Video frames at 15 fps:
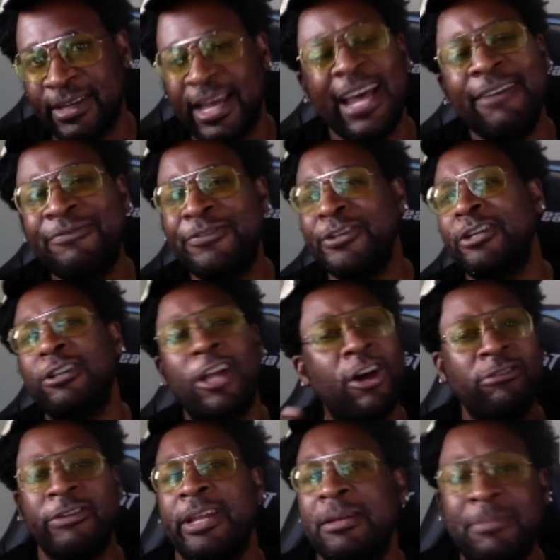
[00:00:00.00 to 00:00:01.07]
I feel
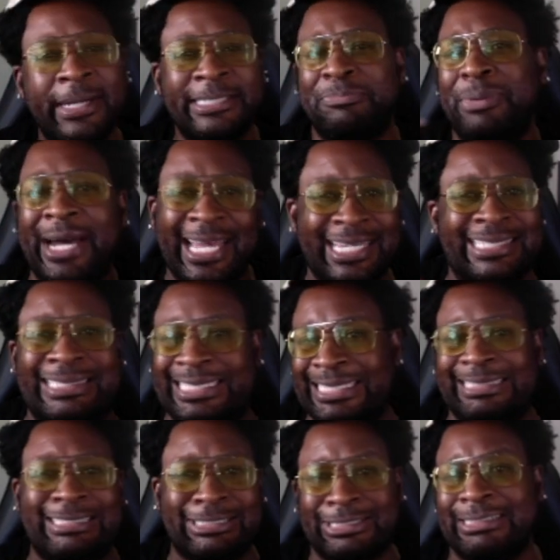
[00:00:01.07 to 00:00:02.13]
already my spider
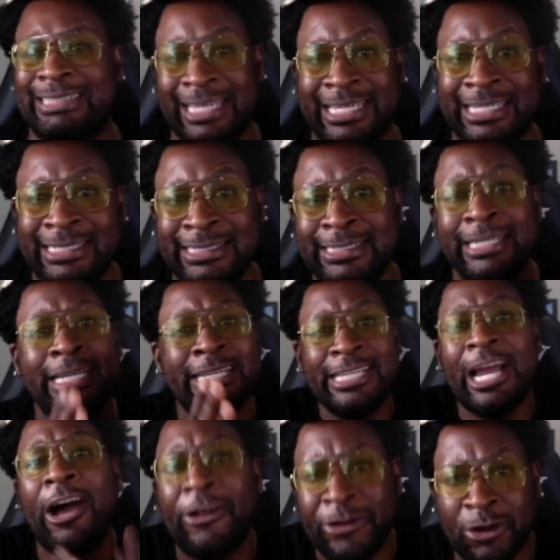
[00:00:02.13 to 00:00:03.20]
senses are tingling.
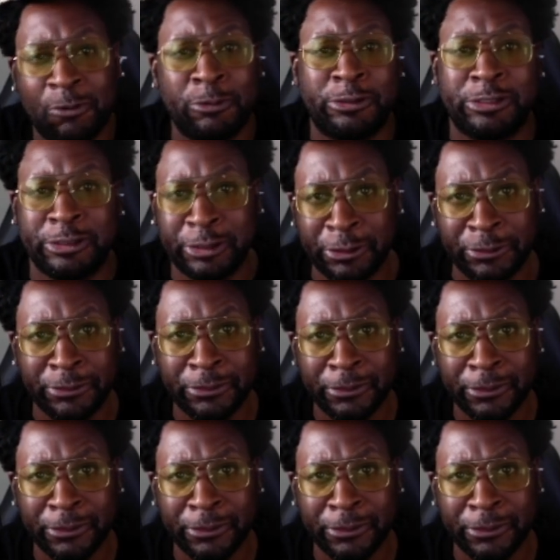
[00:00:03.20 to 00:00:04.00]
Y'all know what to do.